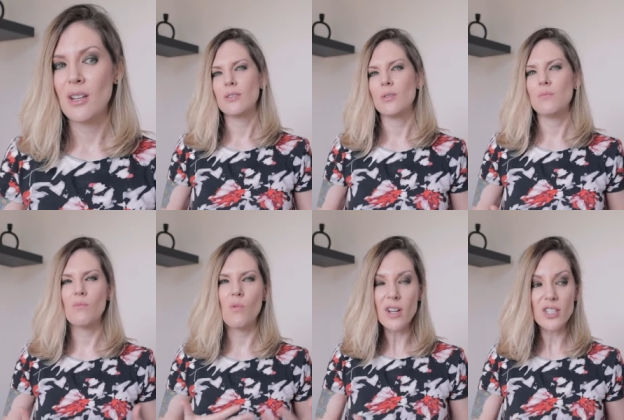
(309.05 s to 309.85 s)
So
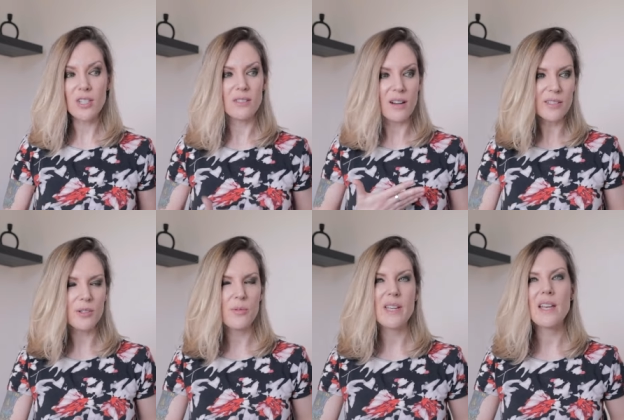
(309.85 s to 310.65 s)
watching other
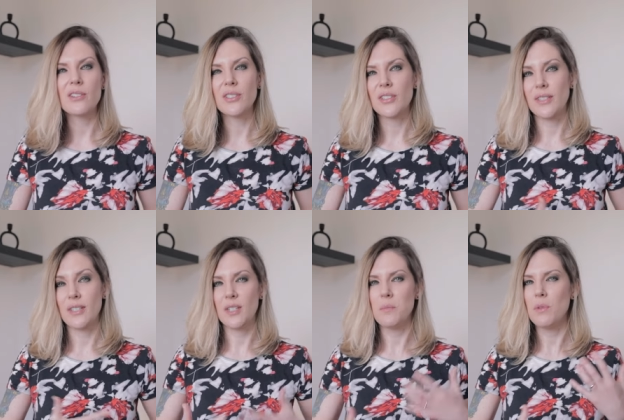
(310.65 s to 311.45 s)
creators'
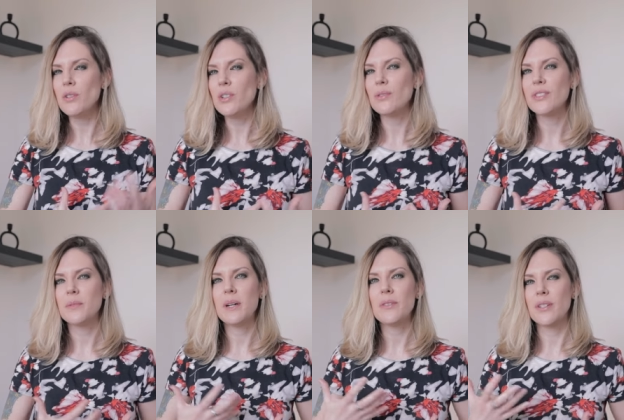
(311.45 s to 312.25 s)
testimonials
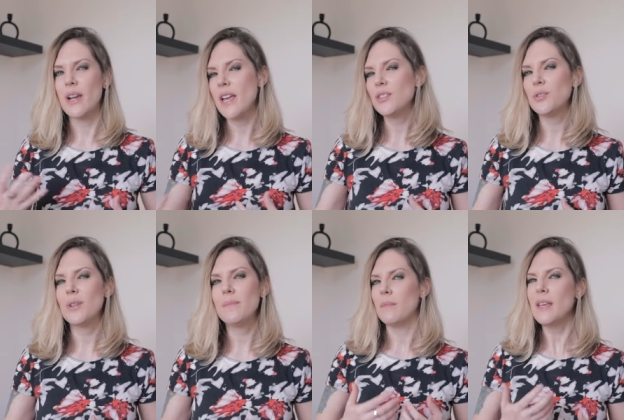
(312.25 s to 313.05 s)
about their
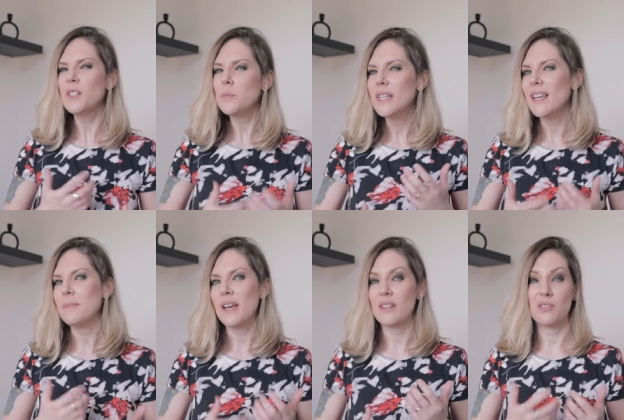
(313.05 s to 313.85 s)
history makes me
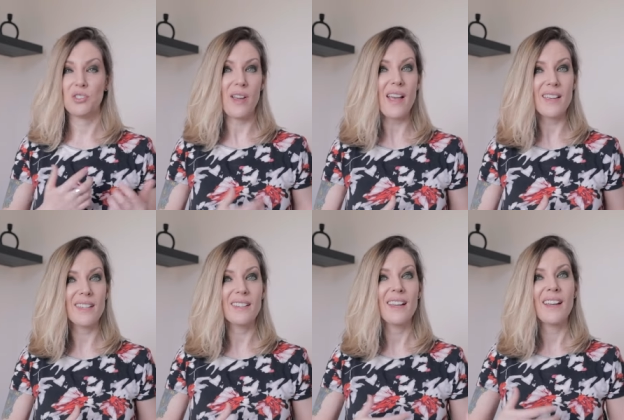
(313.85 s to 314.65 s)
get back on track,
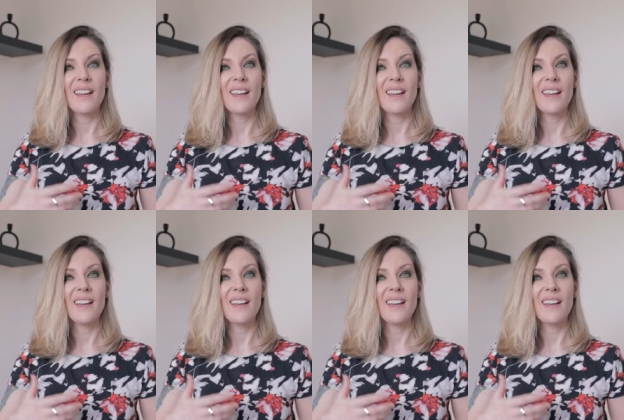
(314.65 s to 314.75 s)
and